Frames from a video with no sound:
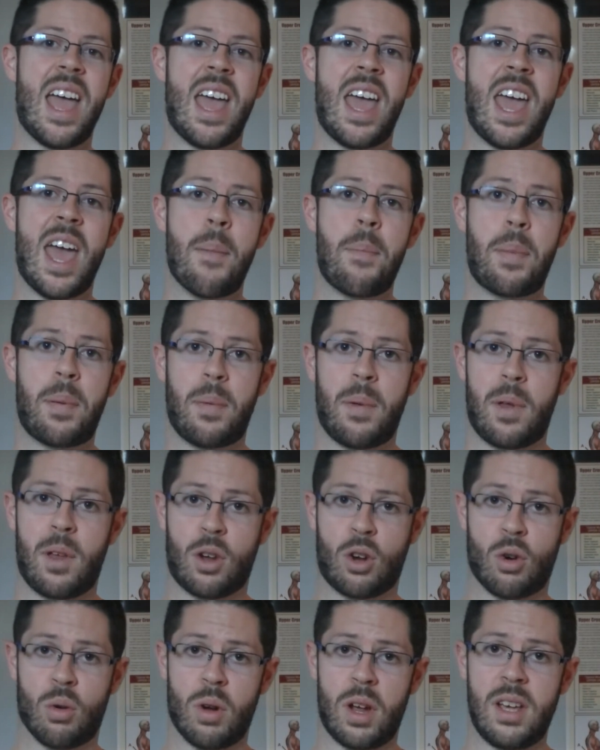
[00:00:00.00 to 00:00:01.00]
hip
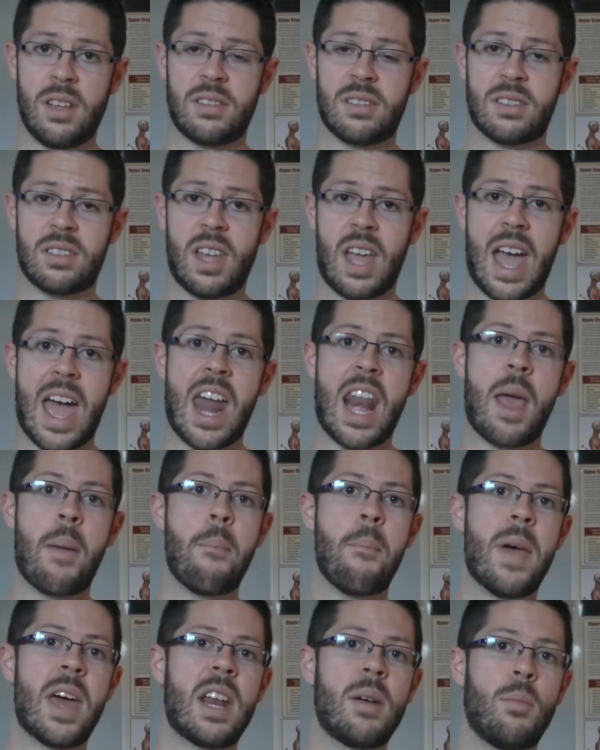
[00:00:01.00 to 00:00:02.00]
crease and a
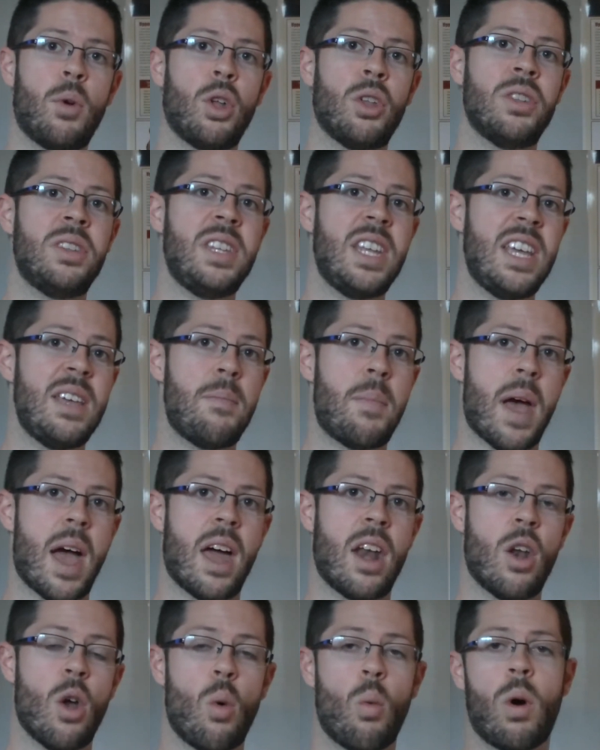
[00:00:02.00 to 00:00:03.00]
minimal knee bend,